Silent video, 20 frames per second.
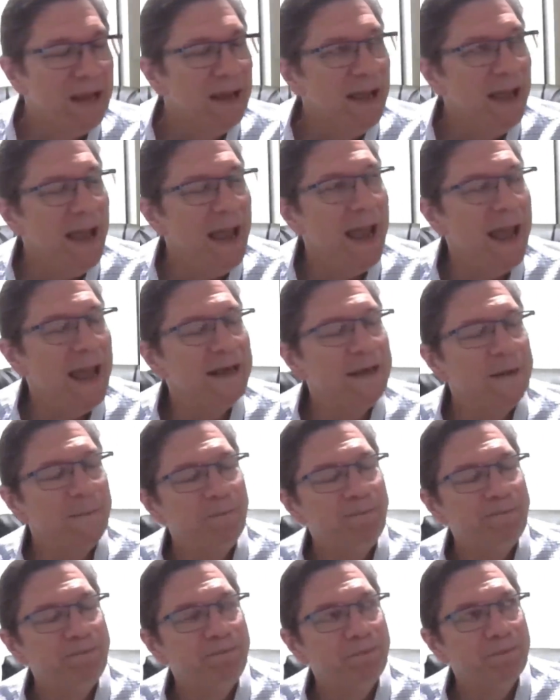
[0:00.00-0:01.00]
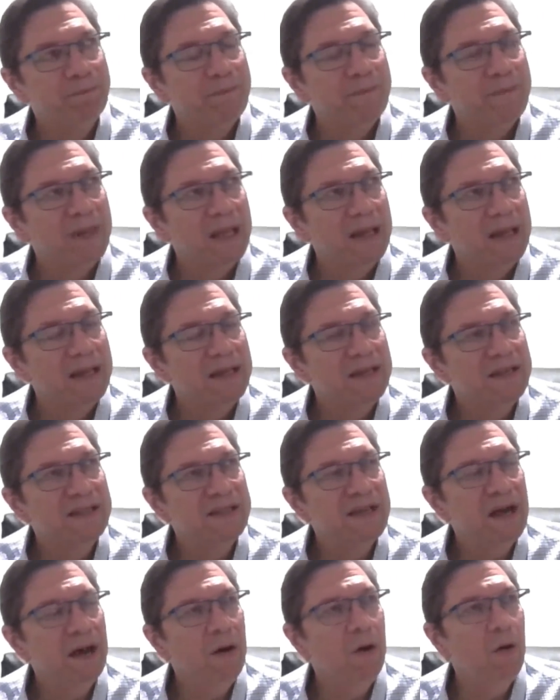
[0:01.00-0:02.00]
Yes. And
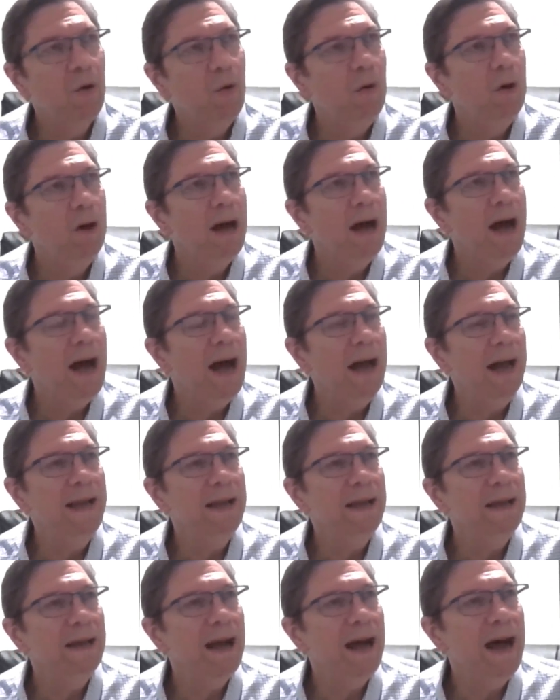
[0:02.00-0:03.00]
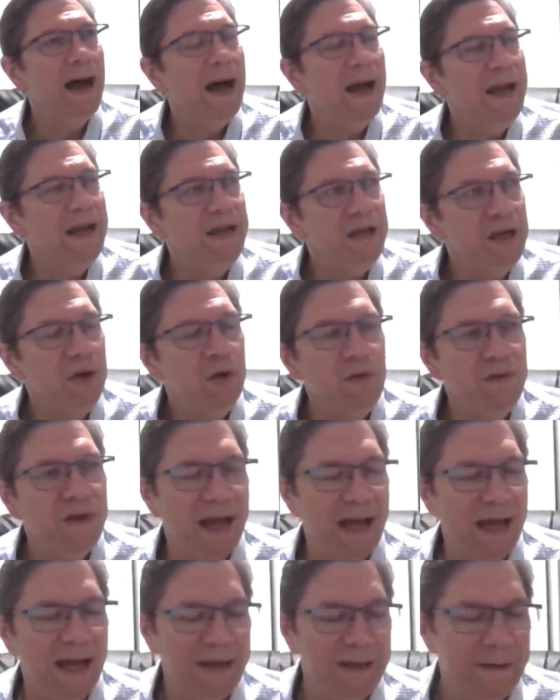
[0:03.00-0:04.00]
so I I knew
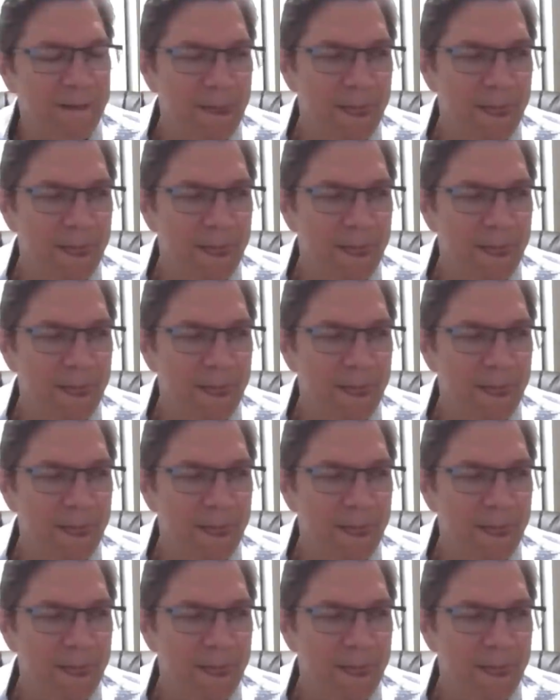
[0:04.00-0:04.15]
that